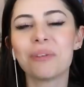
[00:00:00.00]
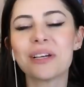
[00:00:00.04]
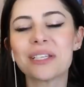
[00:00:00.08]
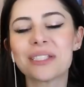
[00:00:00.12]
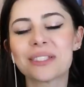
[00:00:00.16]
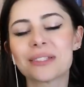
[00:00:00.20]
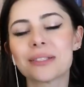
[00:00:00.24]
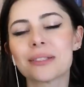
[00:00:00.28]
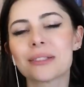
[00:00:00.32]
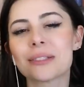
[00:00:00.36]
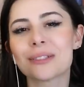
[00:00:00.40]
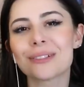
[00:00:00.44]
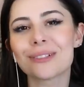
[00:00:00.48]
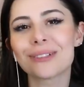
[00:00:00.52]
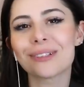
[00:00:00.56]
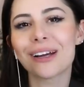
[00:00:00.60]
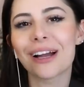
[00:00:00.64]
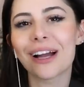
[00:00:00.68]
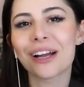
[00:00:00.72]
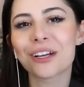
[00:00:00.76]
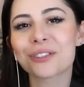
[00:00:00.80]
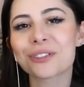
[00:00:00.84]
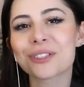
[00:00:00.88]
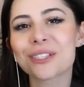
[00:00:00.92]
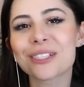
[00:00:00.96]
My sister
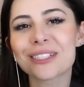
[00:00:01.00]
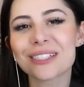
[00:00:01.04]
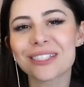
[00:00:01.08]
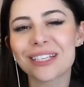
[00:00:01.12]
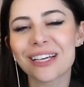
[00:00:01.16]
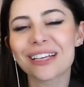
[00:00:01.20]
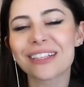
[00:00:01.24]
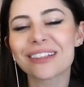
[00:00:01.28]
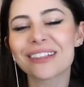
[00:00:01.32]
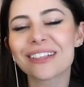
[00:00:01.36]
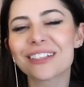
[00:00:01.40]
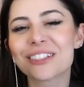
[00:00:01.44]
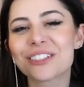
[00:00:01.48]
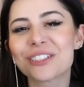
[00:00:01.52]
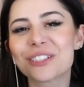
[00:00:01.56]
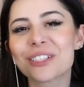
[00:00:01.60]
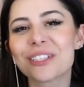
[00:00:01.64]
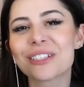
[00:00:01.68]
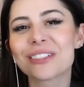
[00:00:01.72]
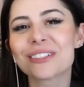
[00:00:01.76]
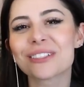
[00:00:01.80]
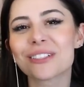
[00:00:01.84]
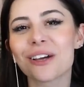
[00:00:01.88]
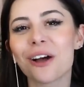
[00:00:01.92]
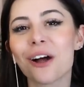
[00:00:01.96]
actually said that
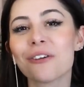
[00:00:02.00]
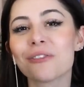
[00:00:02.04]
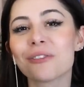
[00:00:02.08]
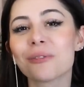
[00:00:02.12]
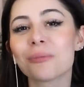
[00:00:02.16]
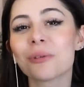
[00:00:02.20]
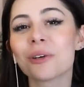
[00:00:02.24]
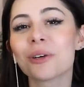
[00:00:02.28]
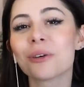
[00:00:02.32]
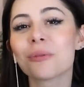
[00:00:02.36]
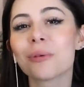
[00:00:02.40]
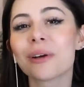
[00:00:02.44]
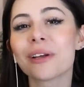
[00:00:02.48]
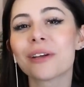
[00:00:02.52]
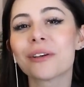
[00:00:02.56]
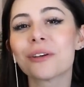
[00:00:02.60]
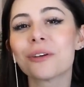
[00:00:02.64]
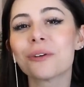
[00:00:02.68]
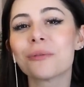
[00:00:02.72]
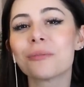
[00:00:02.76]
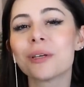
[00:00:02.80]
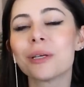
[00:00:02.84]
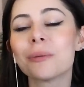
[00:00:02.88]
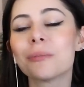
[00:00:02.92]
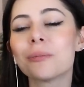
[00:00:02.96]
she saw from her
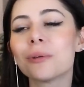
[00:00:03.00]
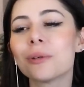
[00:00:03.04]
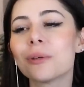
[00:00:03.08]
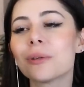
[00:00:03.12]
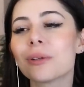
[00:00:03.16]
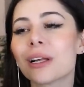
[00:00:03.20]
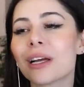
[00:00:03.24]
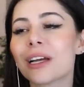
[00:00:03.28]
window people